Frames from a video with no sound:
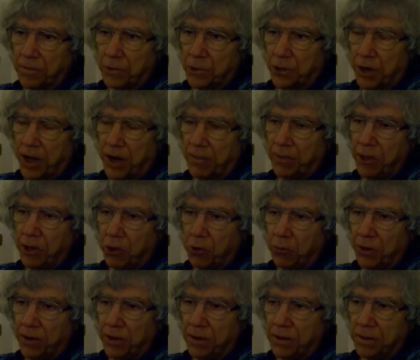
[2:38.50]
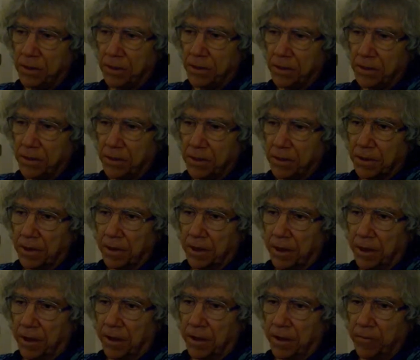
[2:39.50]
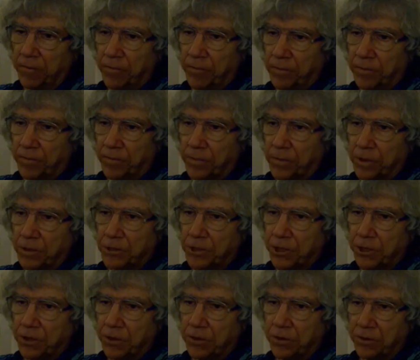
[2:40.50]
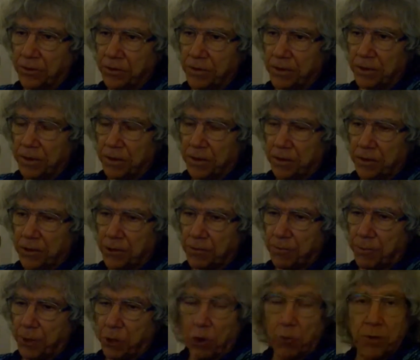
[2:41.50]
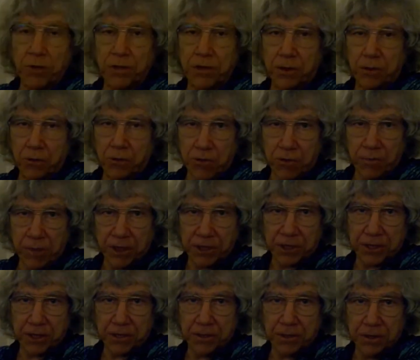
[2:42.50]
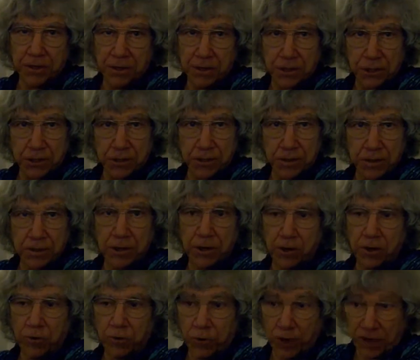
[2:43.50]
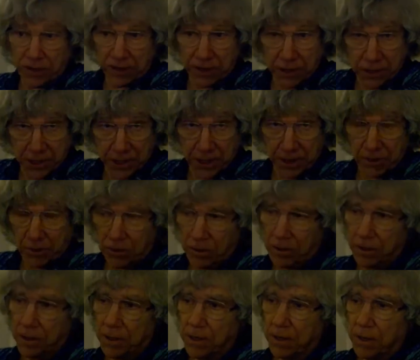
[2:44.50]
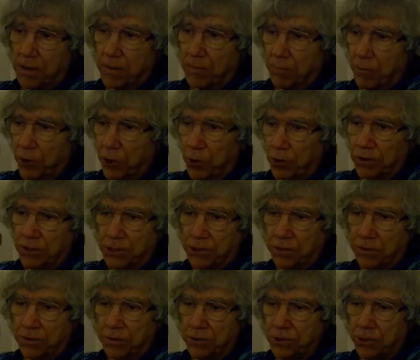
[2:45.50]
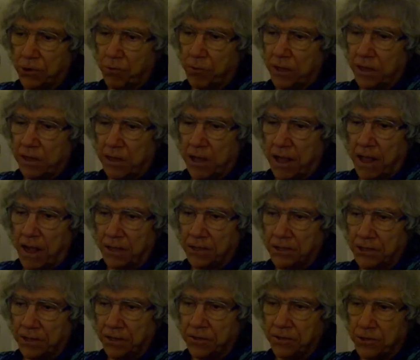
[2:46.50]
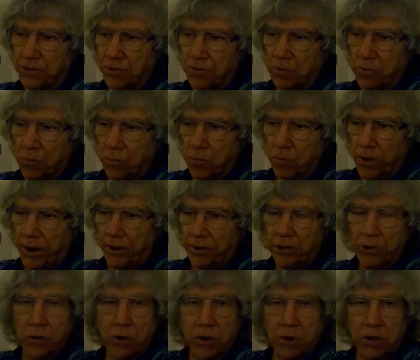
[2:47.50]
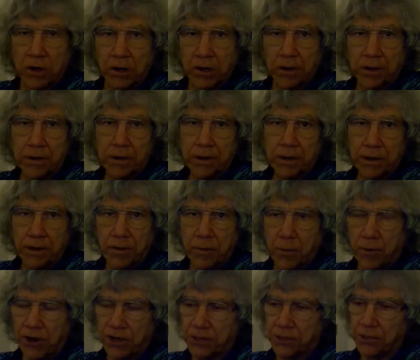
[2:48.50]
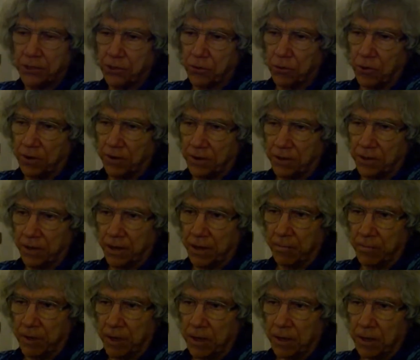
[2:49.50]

try to be open to your own best ideas. Write things down, but also don't be locked into where you are in the present all the time.